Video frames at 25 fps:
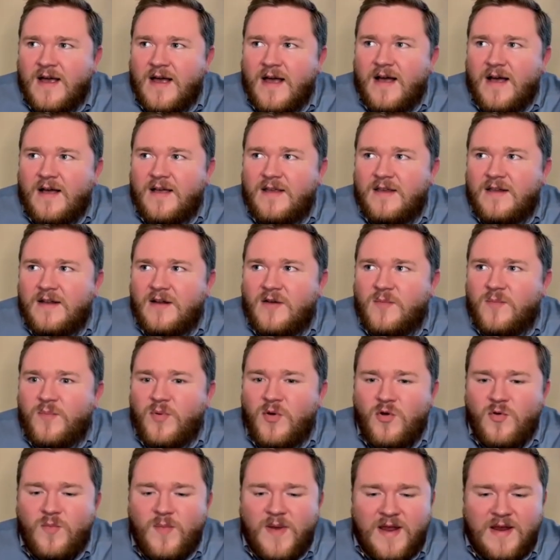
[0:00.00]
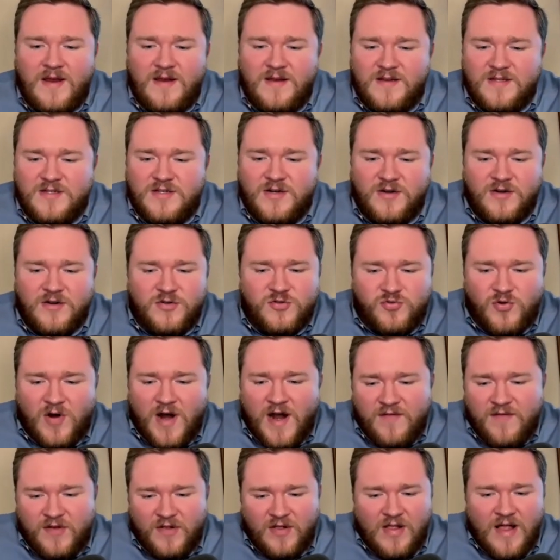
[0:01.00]
booming is going to
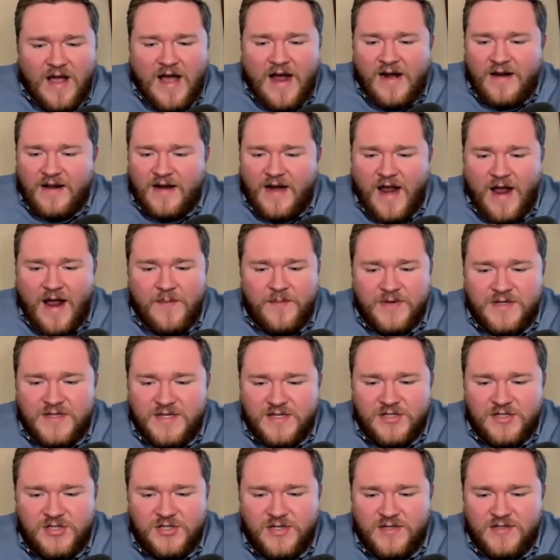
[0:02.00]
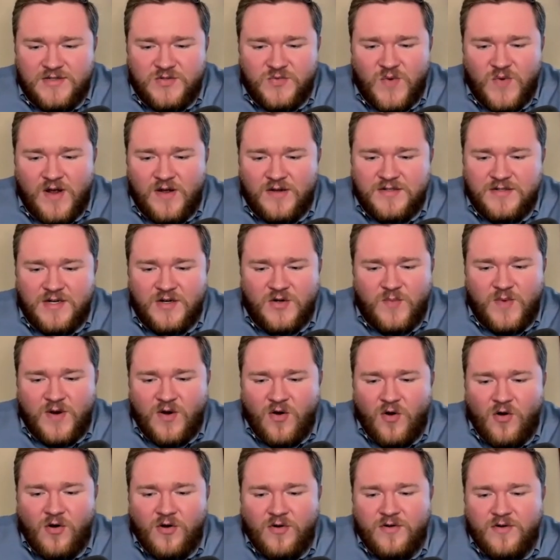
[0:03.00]
drive a lot of competition as well. It's going to be
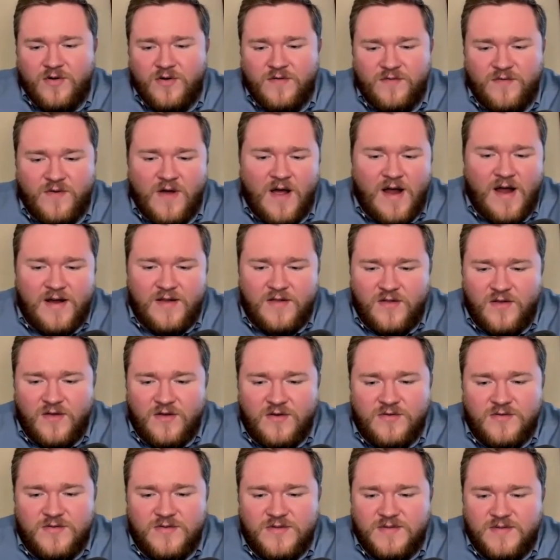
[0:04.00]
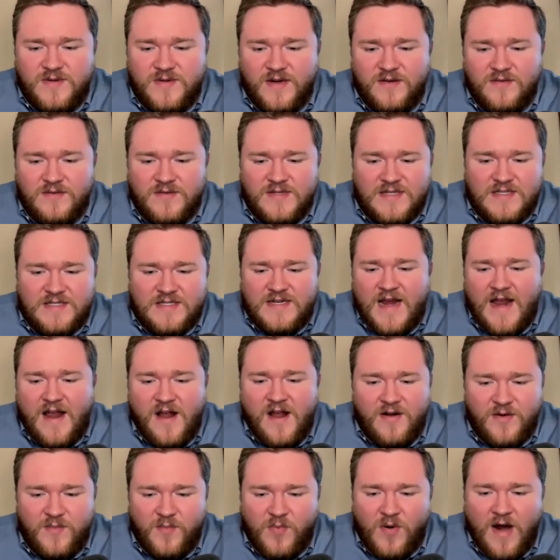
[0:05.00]
harder to find those,
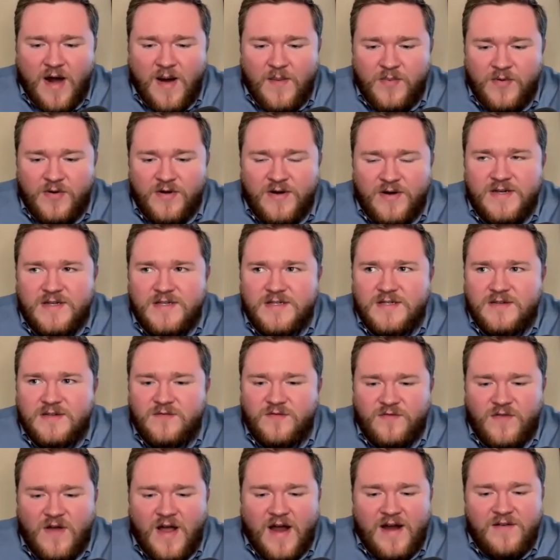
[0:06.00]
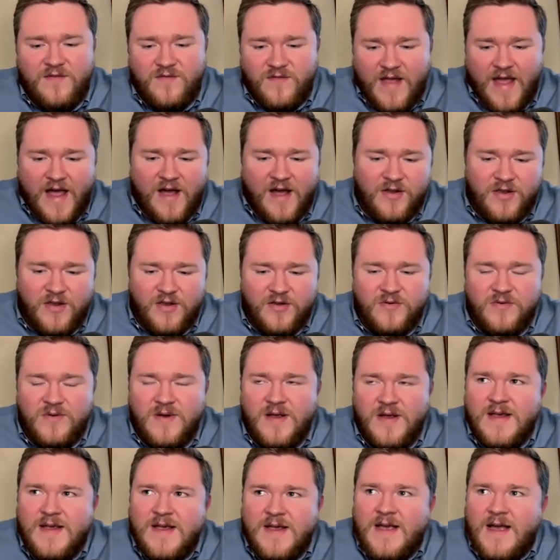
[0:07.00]
discounted properties and find value.
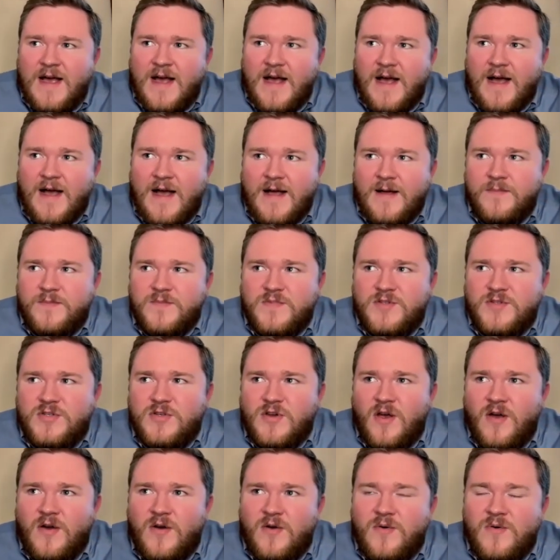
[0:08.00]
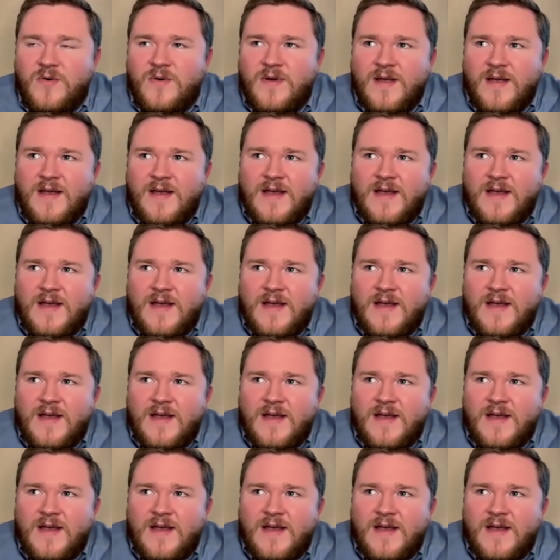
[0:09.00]
So